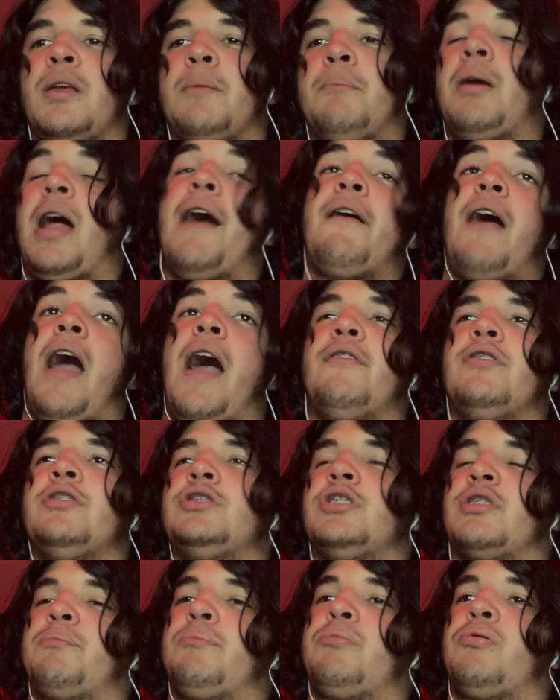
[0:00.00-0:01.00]
But I, I haven't
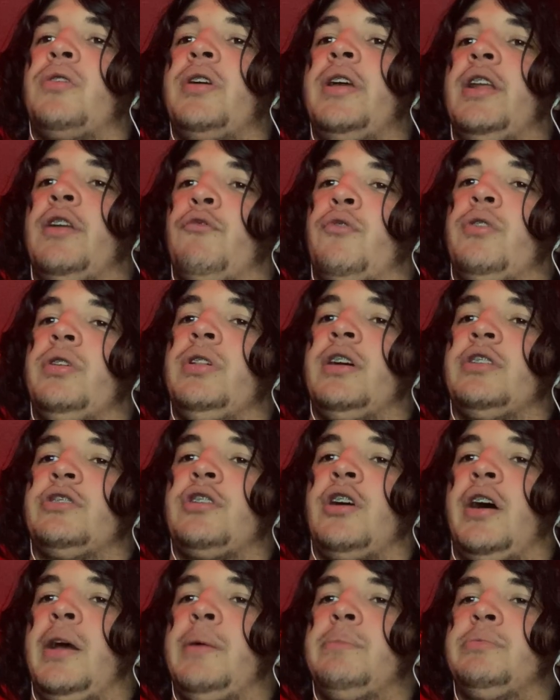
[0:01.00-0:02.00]
took pre in a really long
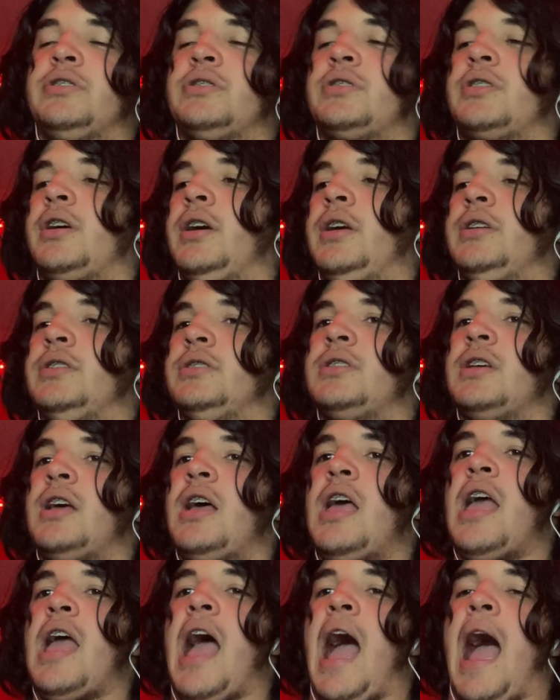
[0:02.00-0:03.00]
time, just cause
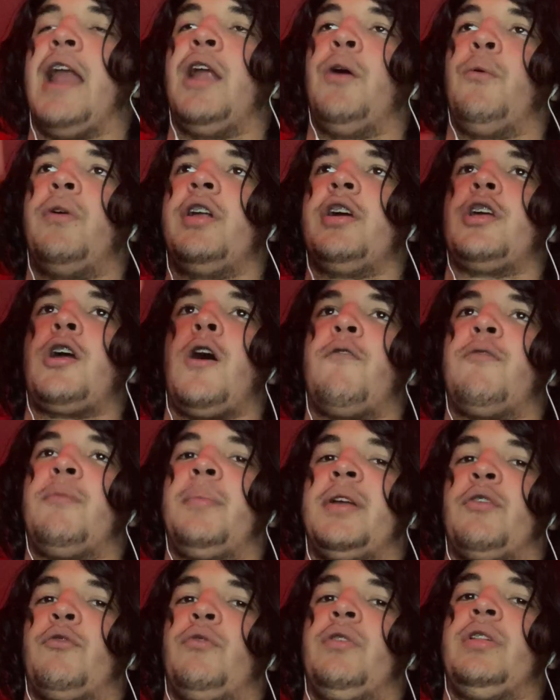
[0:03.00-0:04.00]
I don't want to go from
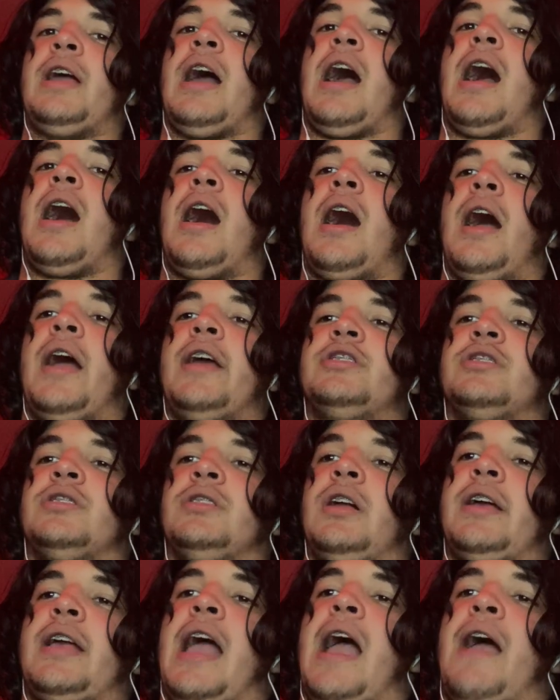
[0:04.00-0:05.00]
like a really high to
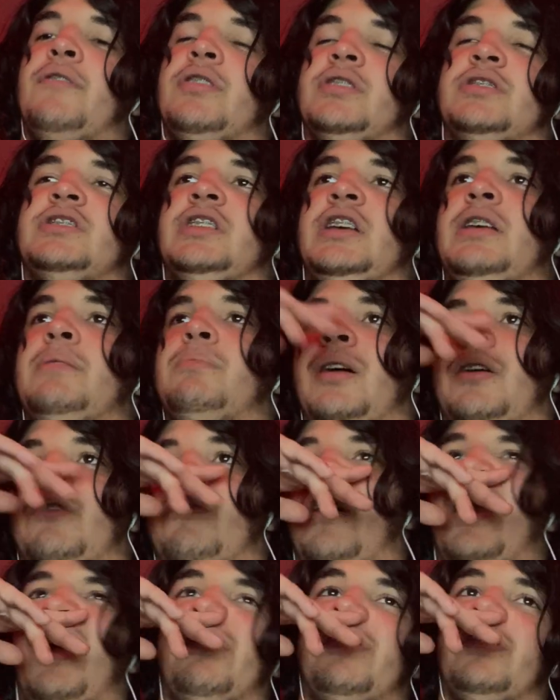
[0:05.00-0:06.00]
like having to sleep like
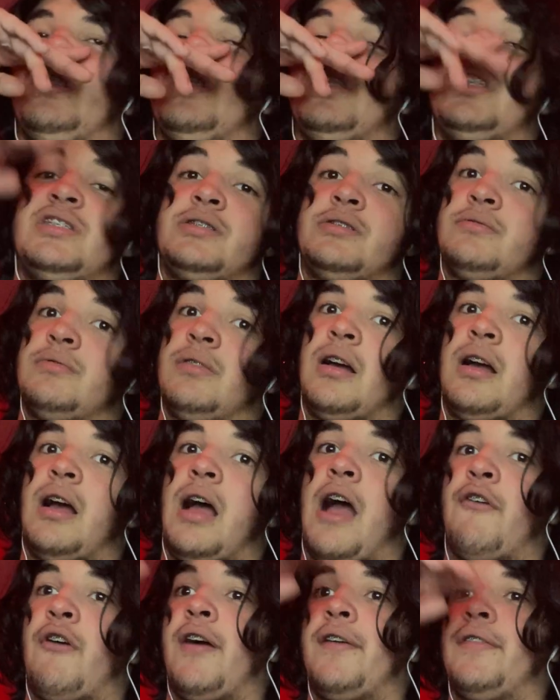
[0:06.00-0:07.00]
right after the
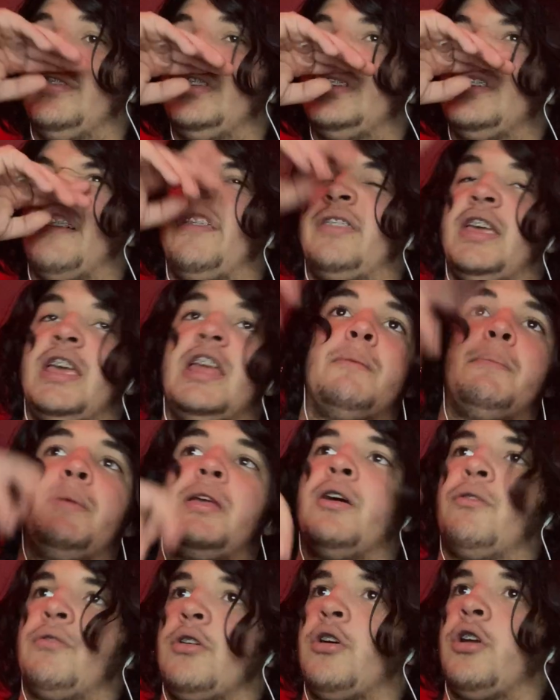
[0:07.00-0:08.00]
right after the gym, I have to eat a
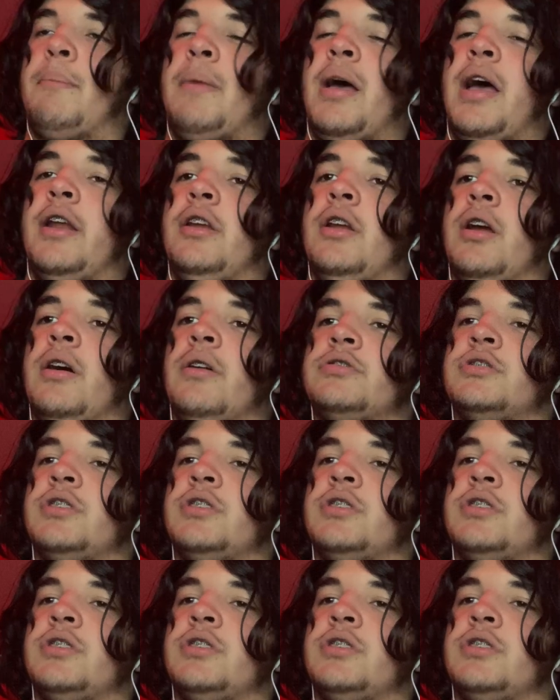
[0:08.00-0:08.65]
meal and go to bed, you know.